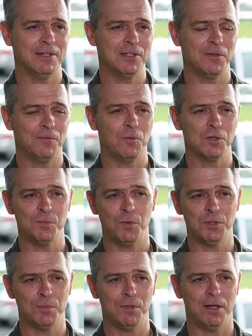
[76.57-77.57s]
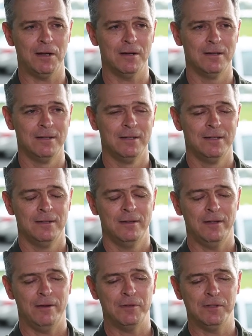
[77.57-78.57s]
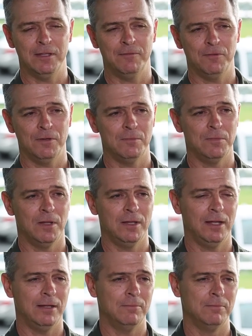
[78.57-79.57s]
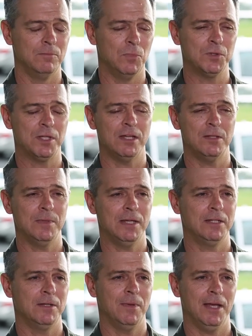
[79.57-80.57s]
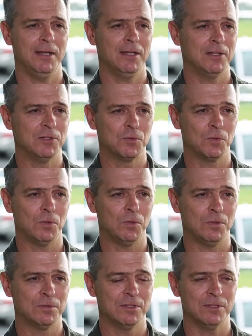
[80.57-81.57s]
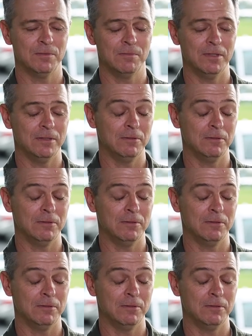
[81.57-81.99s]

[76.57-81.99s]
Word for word: It's a force multiplier everything from um, multi-domain command and control to,